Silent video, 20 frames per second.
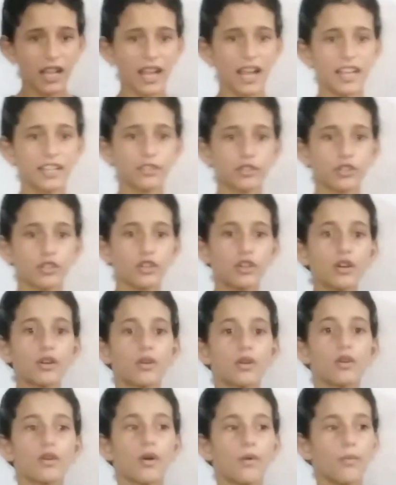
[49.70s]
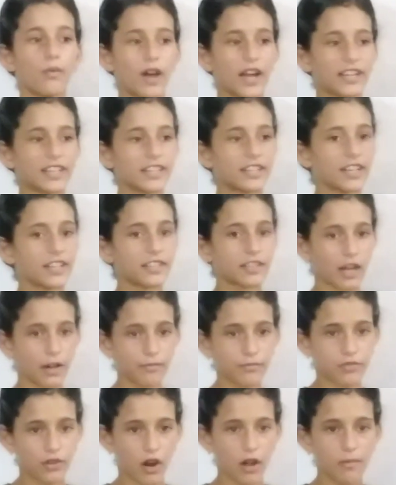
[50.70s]
And do you know where did it
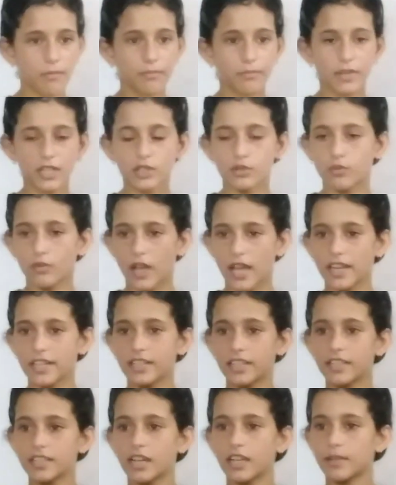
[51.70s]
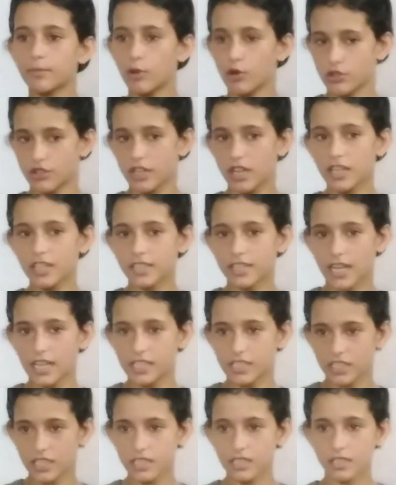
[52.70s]
come from? Means where did emotional
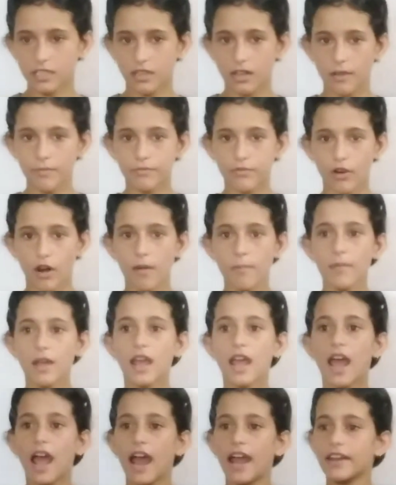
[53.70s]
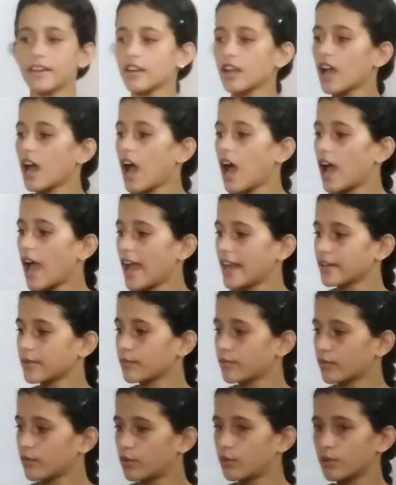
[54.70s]
intelligence come from, and
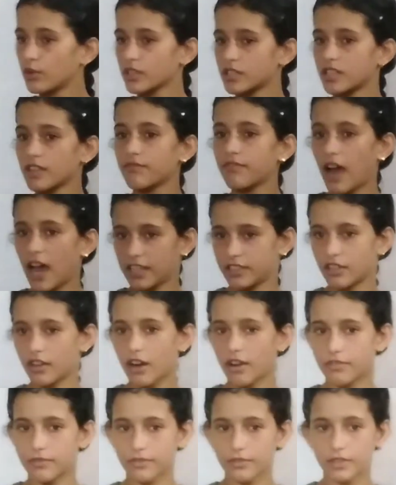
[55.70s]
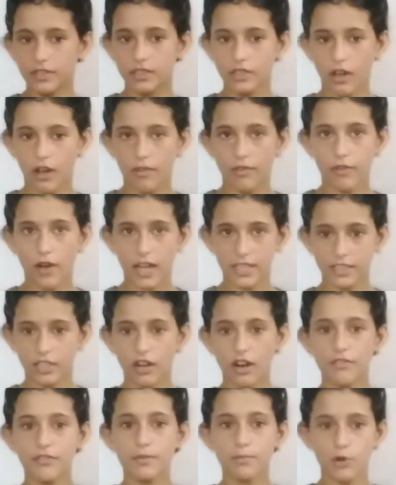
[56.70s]
who is the father
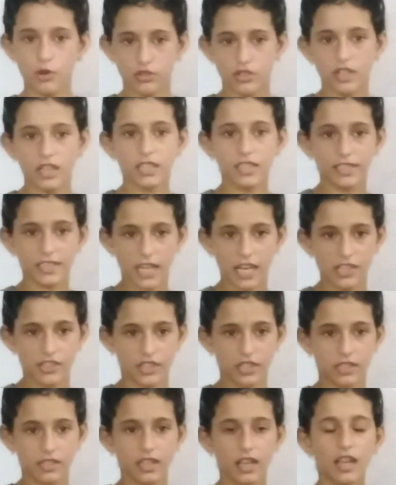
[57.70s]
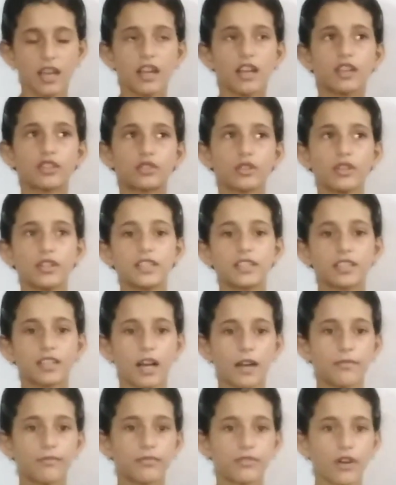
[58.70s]
of emotional intelligence? So it
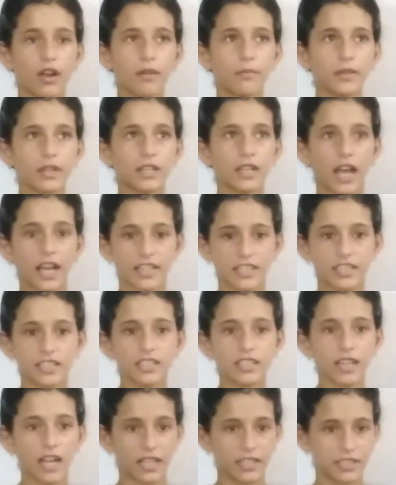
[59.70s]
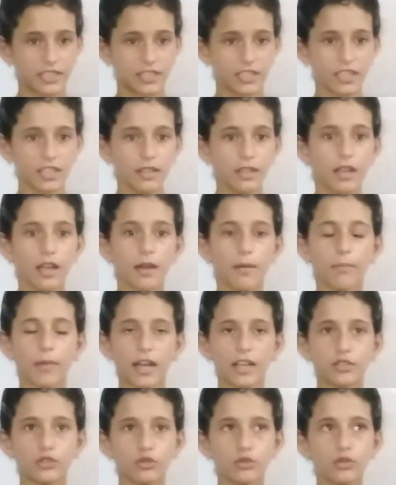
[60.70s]
come from in 1990
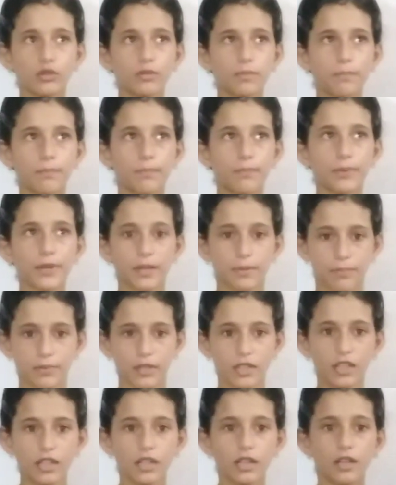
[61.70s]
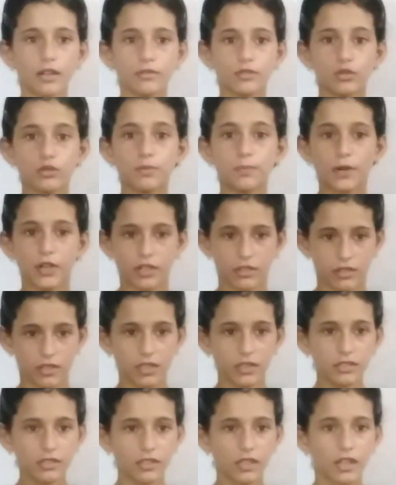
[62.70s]
by two
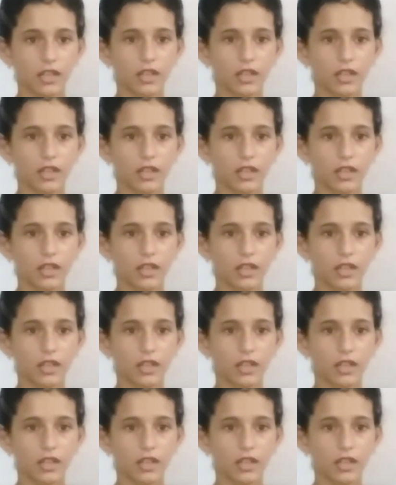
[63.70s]
persons,